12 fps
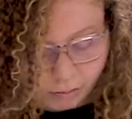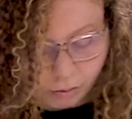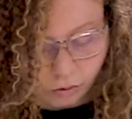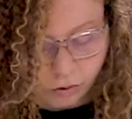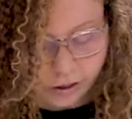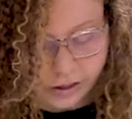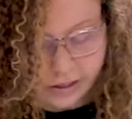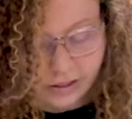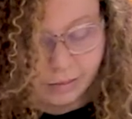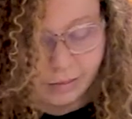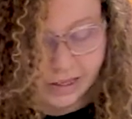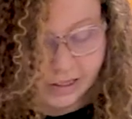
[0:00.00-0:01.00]
pour it into
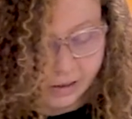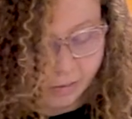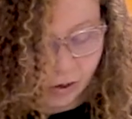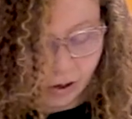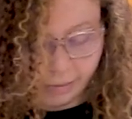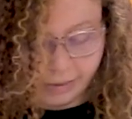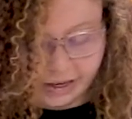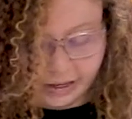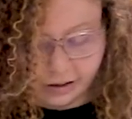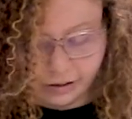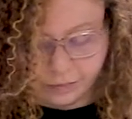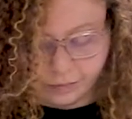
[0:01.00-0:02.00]
my Ziploc
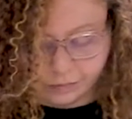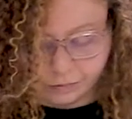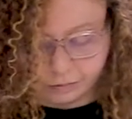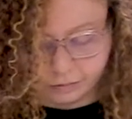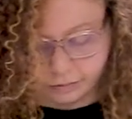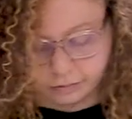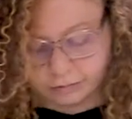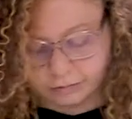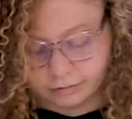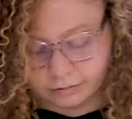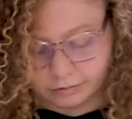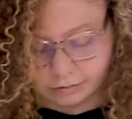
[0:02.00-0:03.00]
bag,
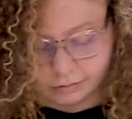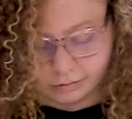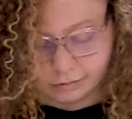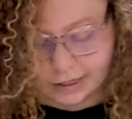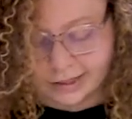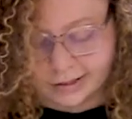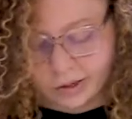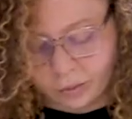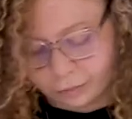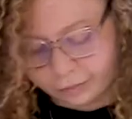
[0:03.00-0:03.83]
like so.